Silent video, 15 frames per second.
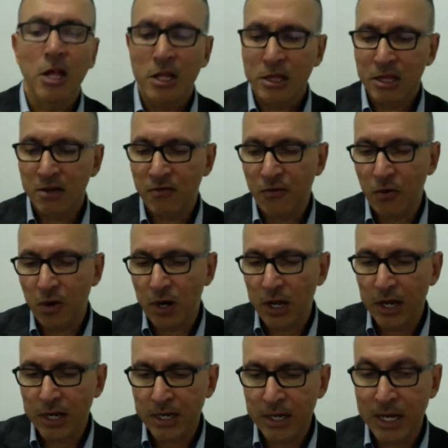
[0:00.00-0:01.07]
they fall
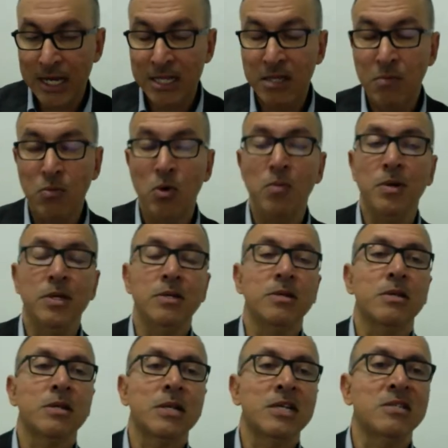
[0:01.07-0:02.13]
under, at the moment,
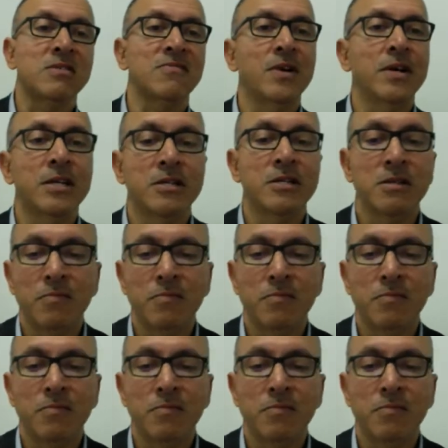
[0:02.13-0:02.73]
classified as a